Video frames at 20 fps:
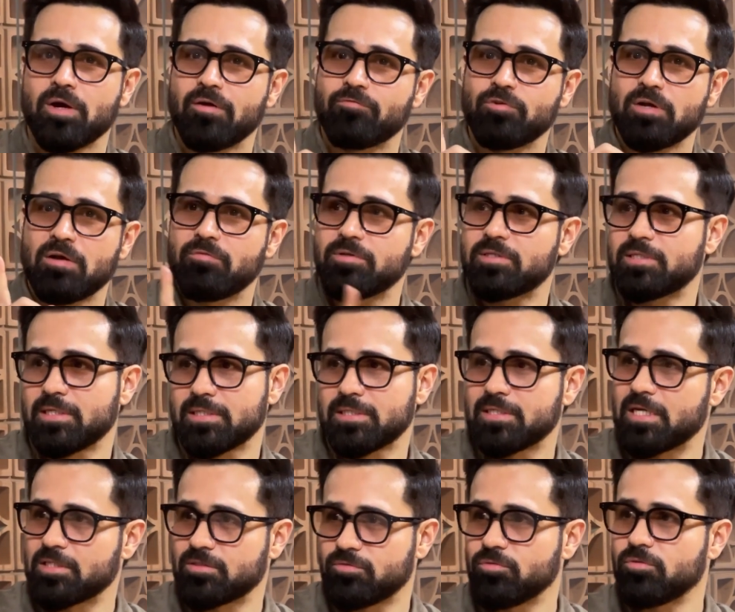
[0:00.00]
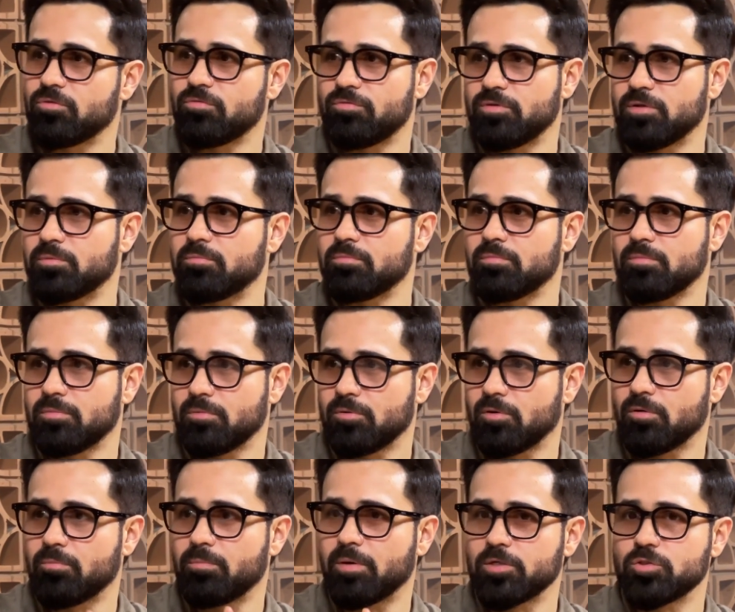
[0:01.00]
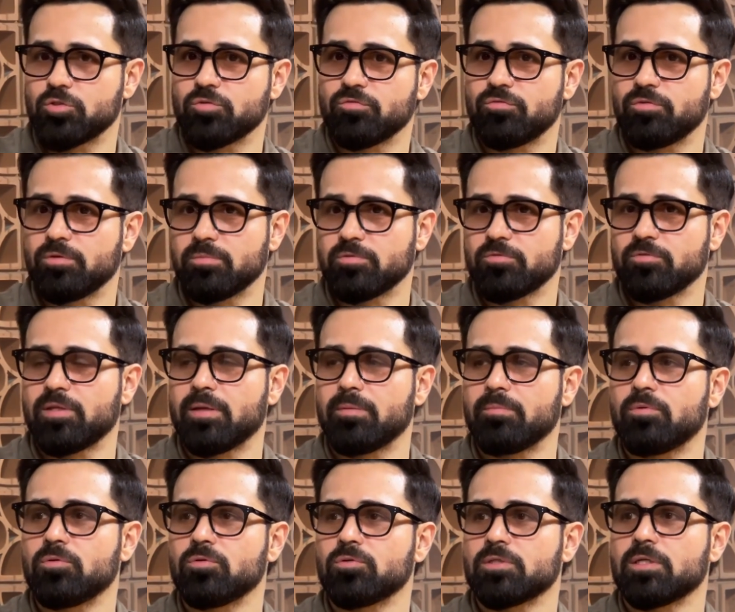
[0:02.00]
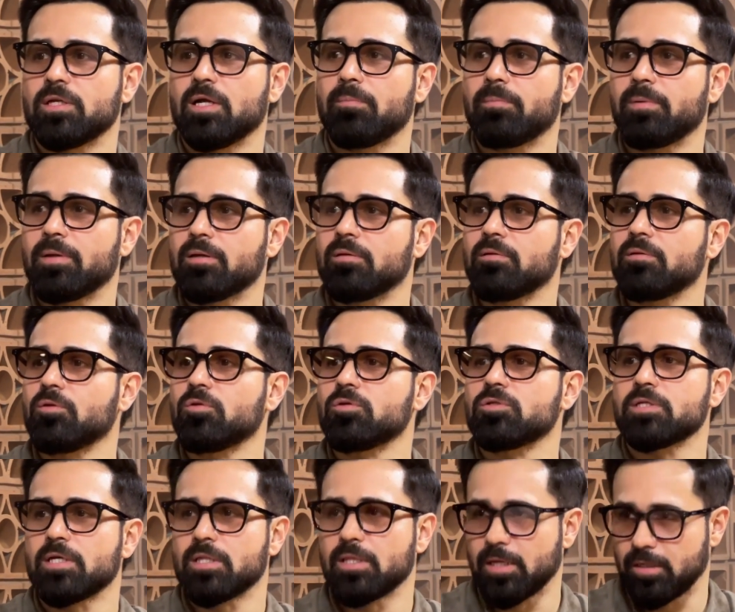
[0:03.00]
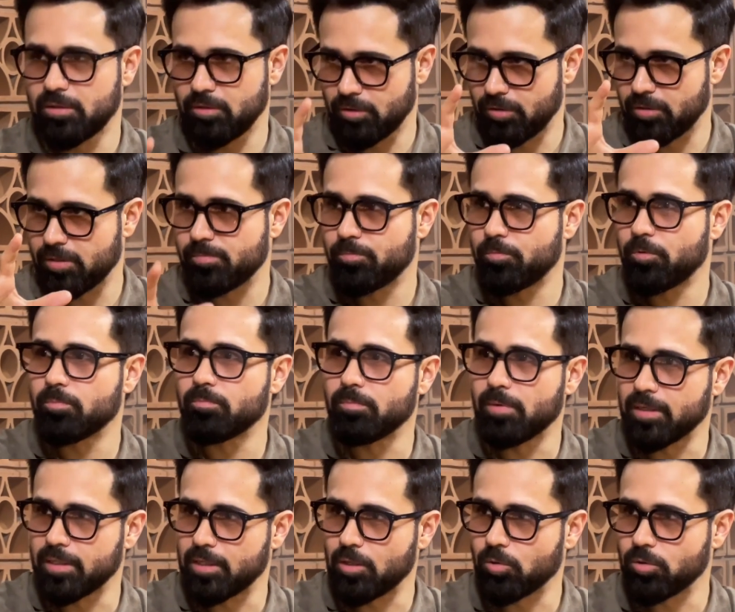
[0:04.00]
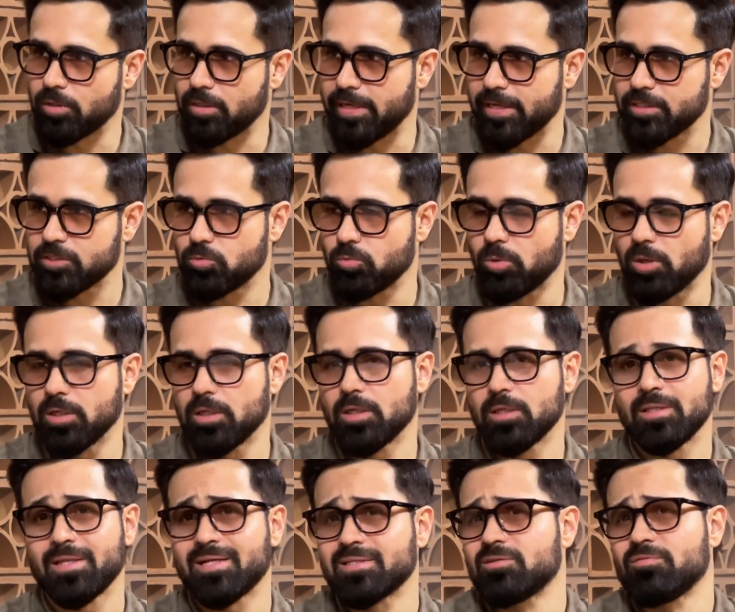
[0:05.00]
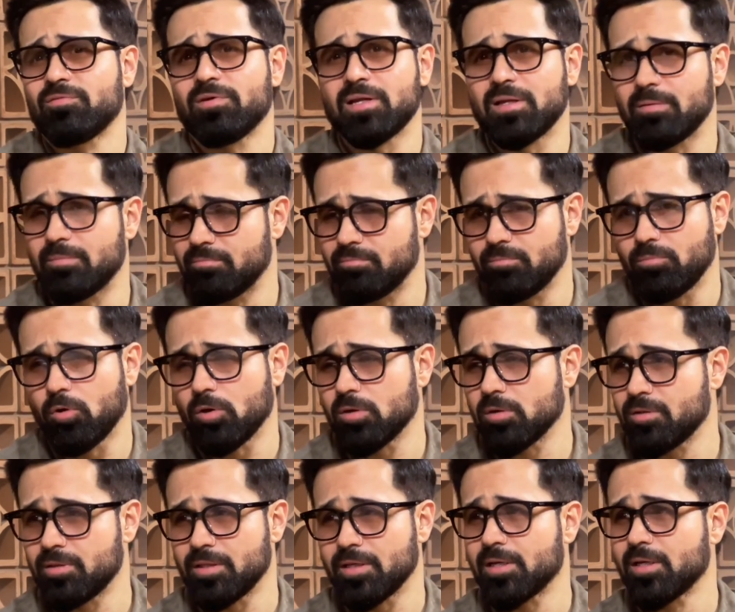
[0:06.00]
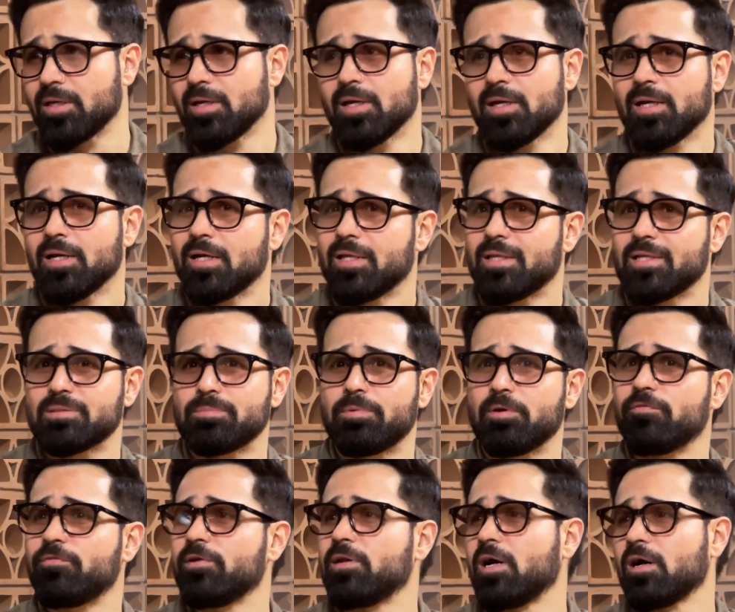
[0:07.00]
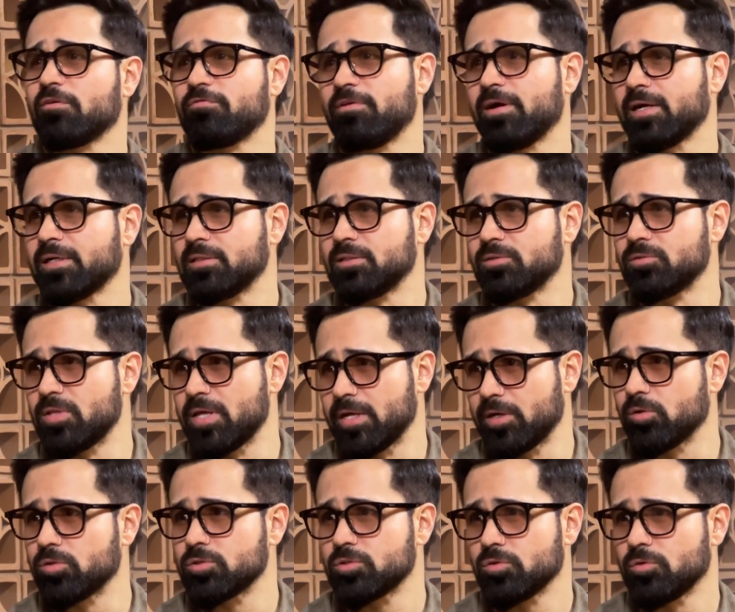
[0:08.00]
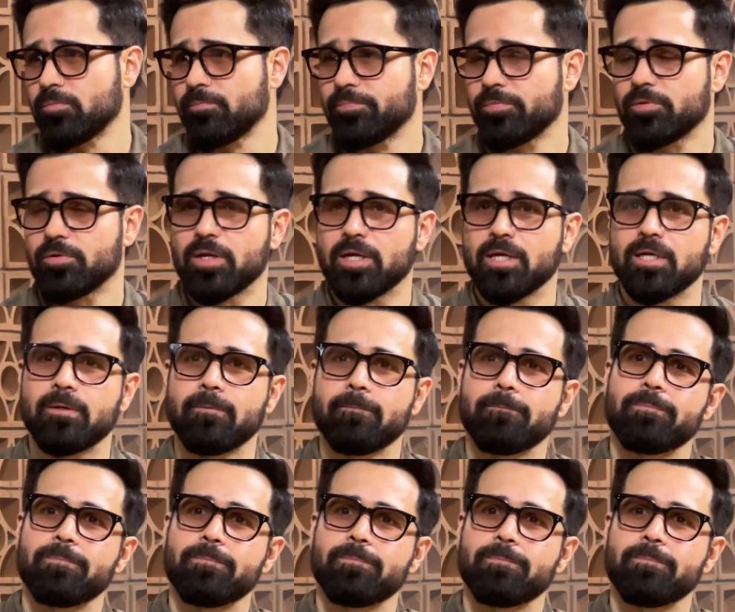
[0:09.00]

have a successful film or a bunch of films for them to sit up and say that they put money on the next one. That's a very important thing. There's a bit of a luck factor to that also, right?